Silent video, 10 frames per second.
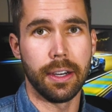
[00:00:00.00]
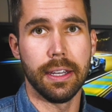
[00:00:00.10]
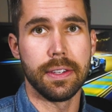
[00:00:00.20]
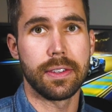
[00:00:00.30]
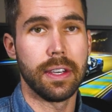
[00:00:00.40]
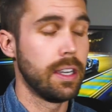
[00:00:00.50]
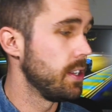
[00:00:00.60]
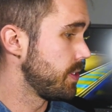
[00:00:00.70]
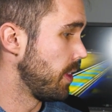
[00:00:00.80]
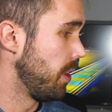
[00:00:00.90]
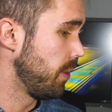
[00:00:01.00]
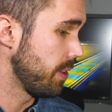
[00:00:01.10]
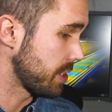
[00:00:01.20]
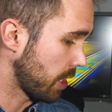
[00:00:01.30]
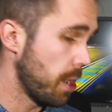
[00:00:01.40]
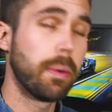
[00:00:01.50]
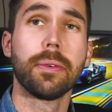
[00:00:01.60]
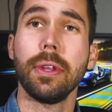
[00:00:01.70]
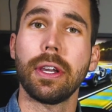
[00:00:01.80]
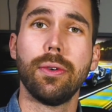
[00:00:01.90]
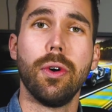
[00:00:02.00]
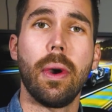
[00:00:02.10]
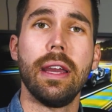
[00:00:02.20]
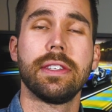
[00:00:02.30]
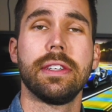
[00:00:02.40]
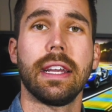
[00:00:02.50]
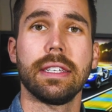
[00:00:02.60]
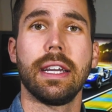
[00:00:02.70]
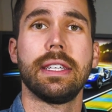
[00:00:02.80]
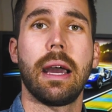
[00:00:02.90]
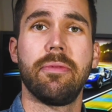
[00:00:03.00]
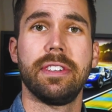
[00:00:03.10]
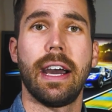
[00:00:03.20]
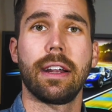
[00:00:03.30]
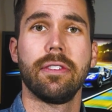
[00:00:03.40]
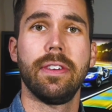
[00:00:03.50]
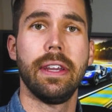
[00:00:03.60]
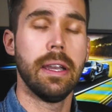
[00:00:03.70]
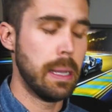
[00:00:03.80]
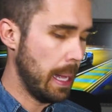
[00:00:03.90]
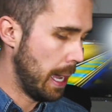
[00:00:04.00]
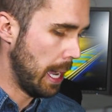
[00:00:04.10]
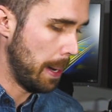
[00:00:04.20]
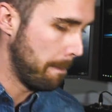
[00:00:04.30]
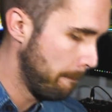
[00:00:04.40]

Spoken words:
it is. So there's a couple really cool ways to take nighttime photography. Nighttime